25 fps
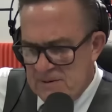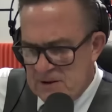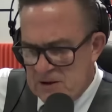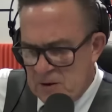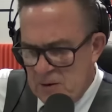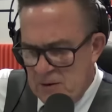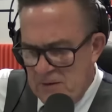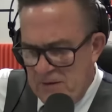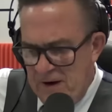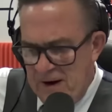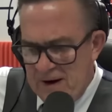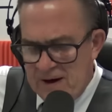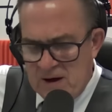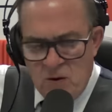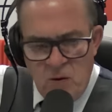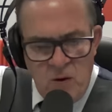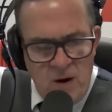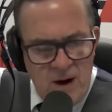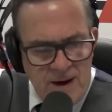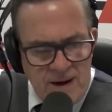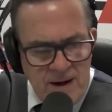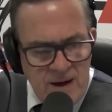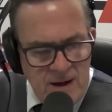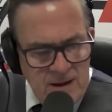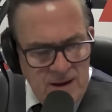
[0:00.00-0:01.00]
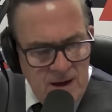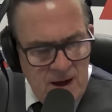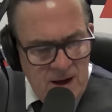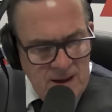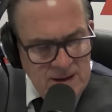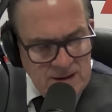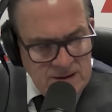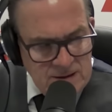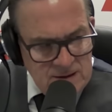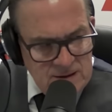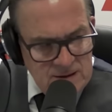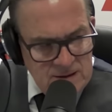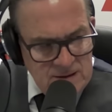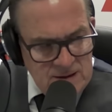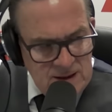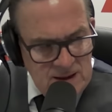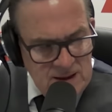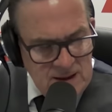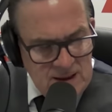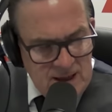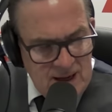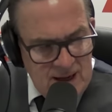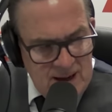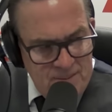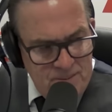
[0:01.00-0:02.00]
to have had quite a nice dead
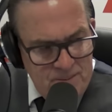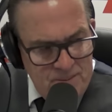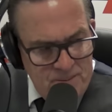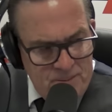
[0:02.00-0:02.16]
cat